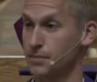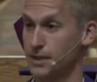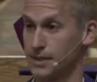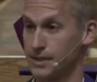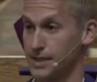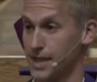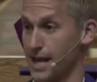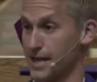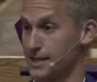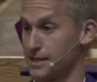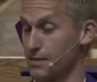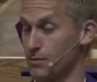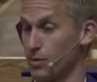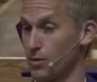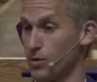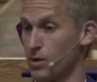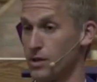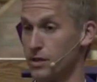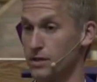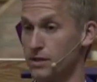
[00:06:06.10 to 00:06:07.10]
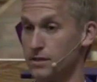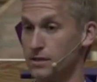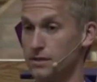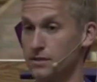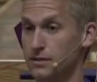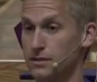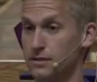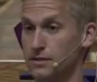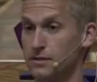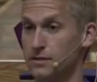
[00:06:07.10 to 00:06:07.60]
Because God's number one.
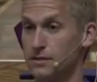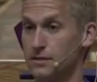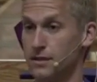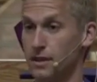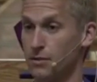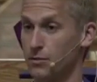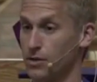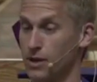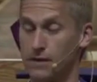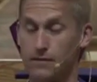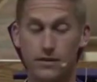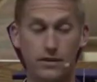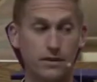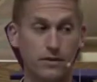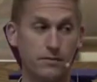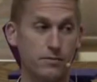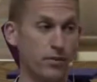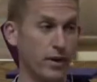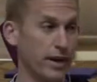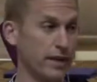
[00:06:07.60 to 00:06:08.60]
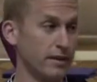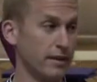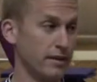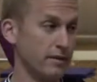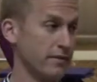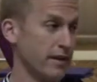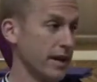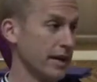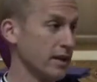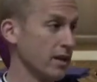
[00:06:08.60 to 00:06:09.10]
And we're never to break
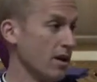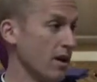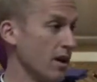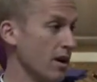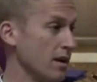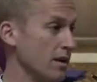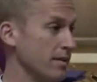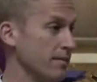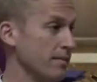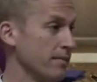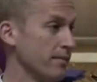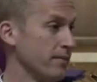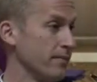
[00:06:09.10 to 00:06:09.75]
the divine law.